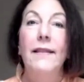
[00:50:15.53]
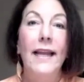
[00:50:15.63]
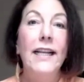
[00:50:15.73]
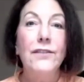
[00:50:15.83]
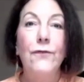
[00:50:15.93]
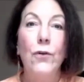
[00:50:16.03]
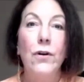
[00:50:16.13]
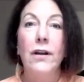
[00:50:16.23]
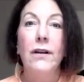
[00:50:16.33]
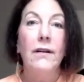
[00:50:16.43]
Thanks
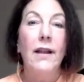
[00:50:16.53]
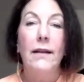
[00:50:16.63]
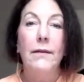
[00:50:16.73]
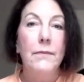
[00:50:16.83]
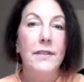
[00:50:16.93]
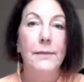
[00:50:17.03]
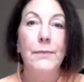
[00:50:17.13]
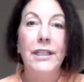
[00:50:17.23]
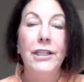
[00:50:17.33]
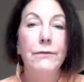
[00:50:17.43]
for submitting